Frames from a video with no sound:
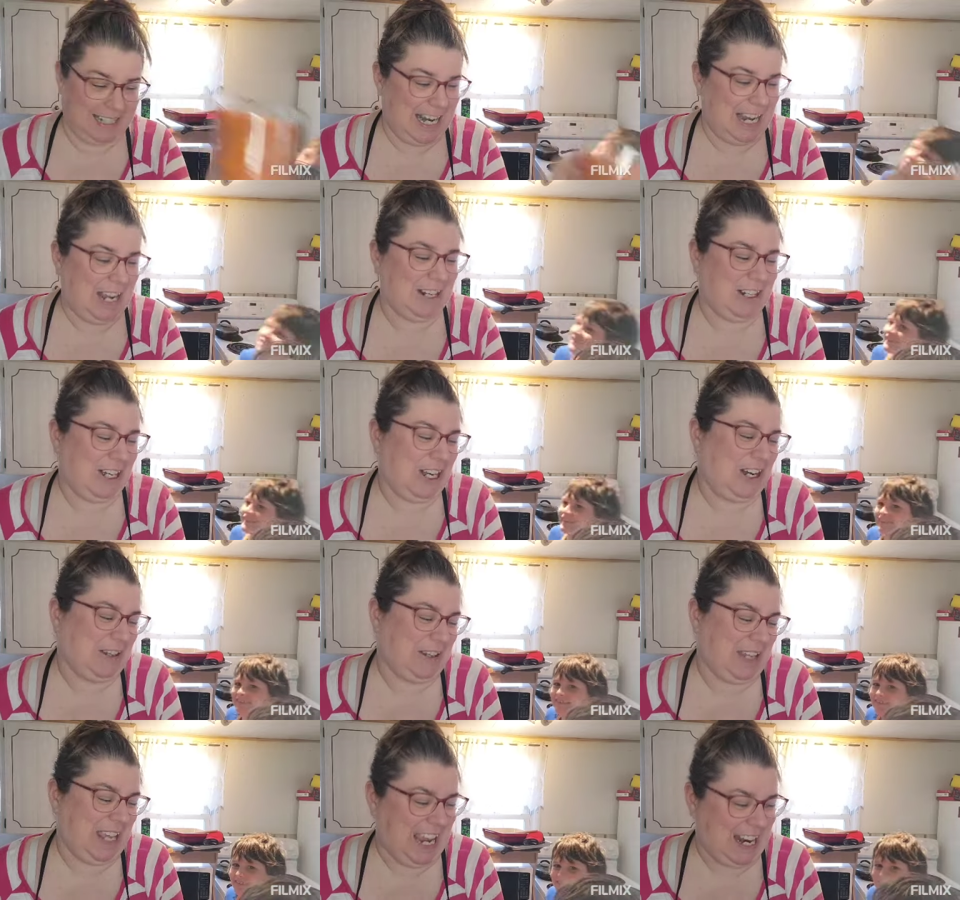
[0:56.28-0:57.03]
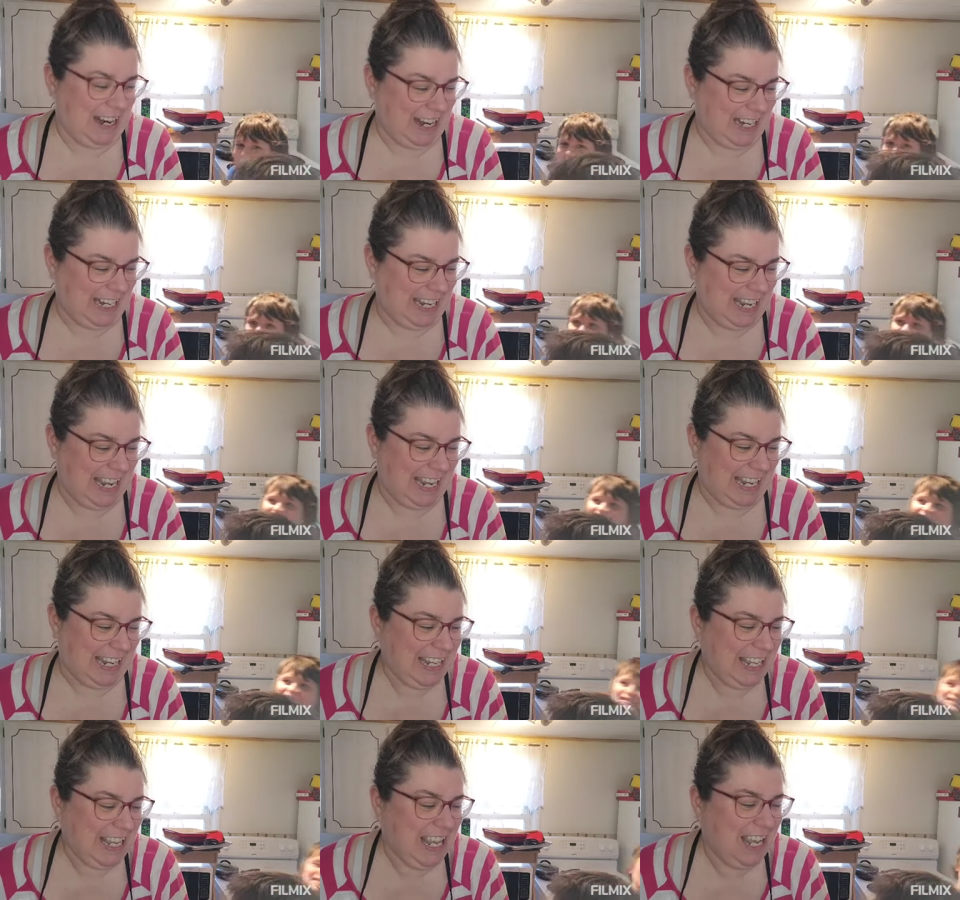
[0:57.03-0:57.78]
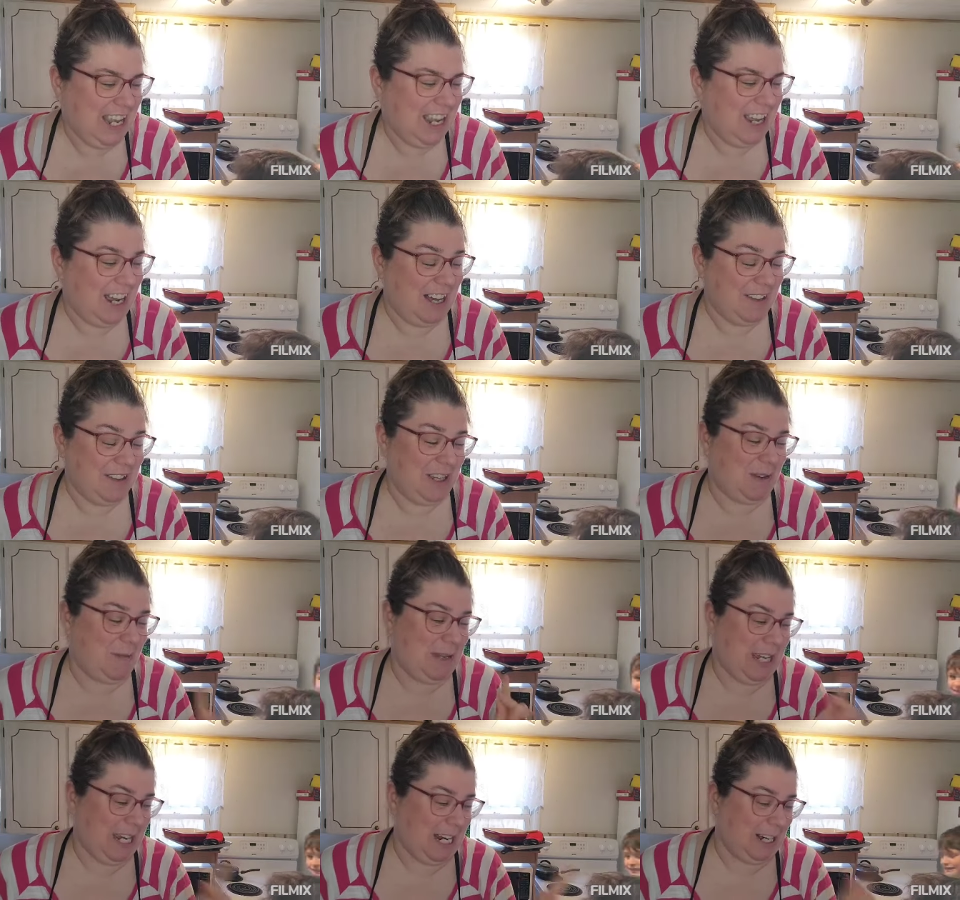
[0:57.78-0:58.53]
No, carrot cake.
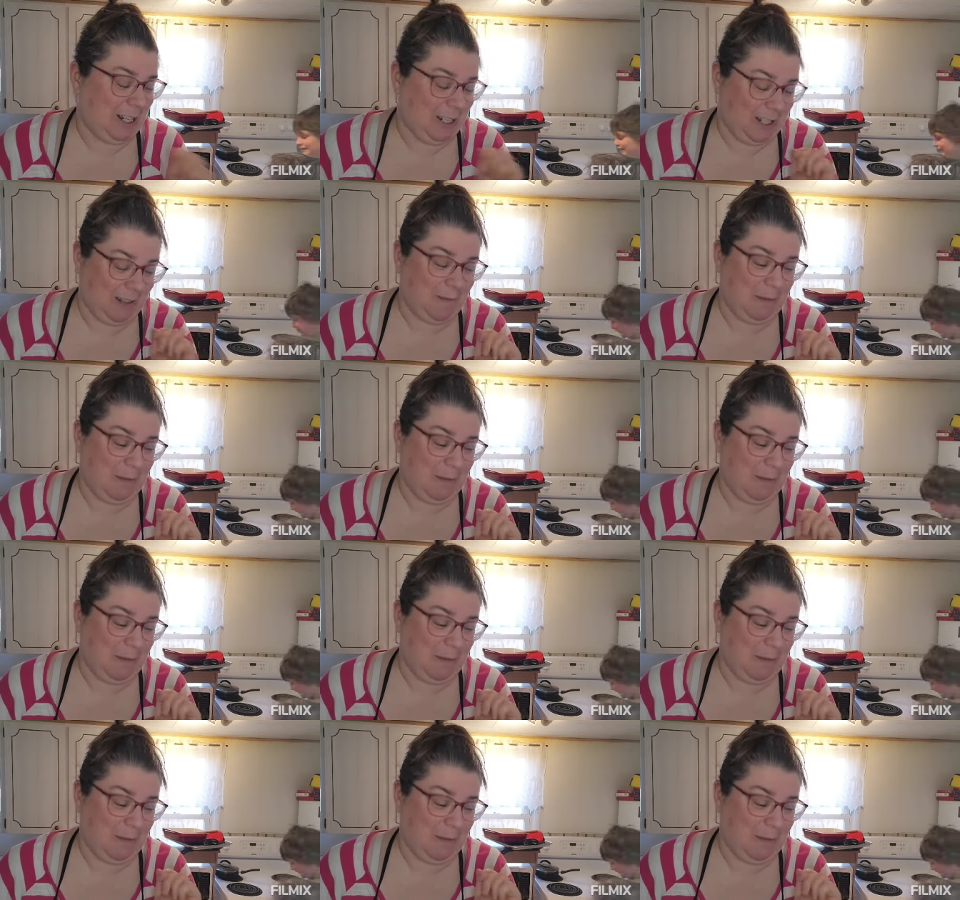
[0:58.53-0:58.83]
Although we are